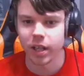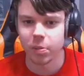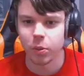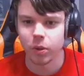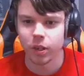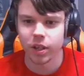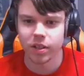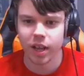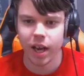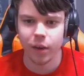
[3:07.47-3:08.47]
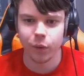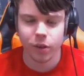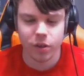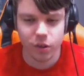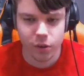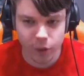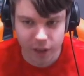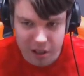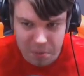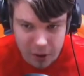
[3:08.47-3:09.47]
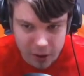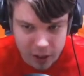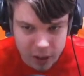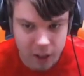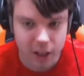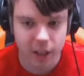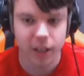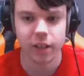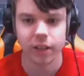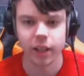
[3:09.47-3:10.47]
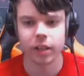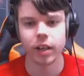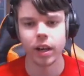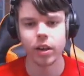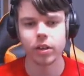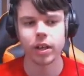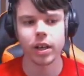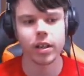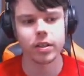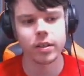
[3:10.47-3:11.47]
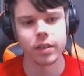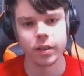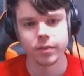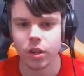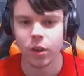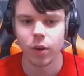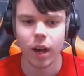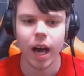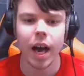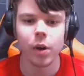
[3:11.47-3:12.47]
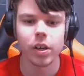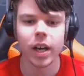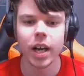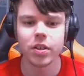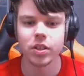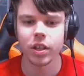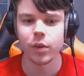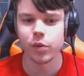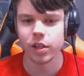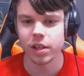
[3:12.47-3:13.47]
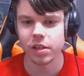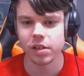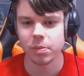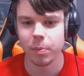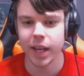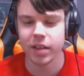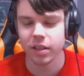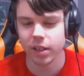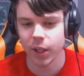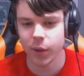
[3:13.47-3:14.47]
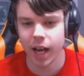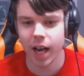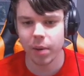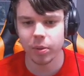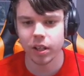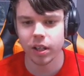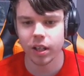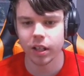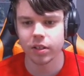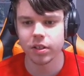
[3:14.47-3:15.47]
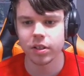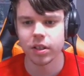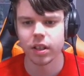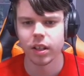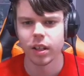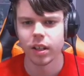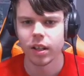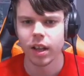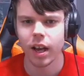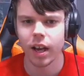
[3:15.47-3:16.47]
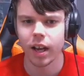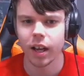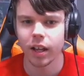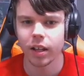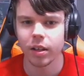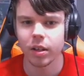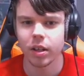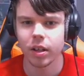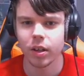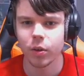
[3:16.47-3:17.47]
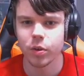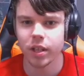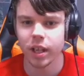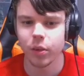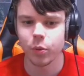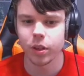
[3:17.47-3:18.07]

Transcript: that the portal doesn't have. There is no grace period like your character has. So, how did I discover this? Basically what happened is I was in